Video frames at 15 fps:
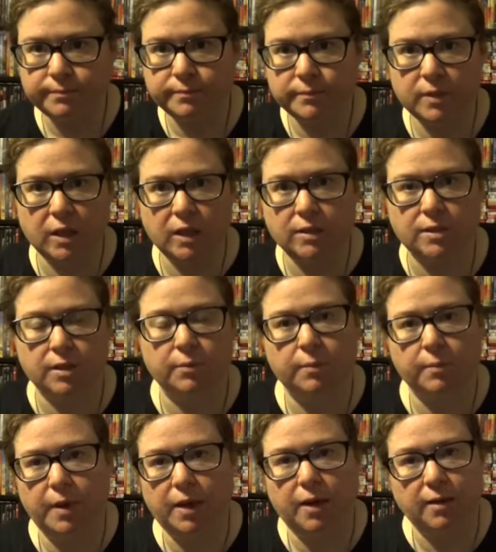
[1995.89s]
things that were
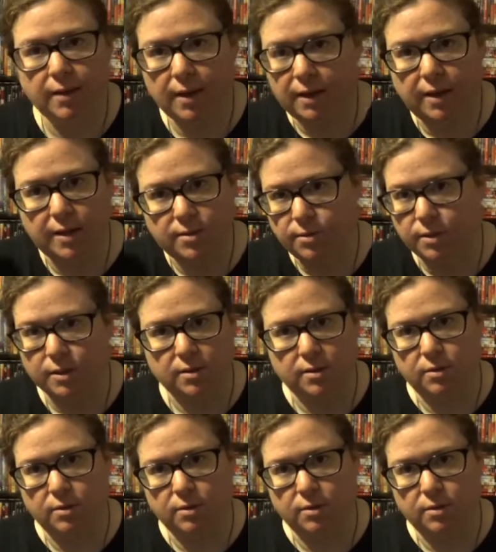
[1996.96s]
back on that Laserdisc.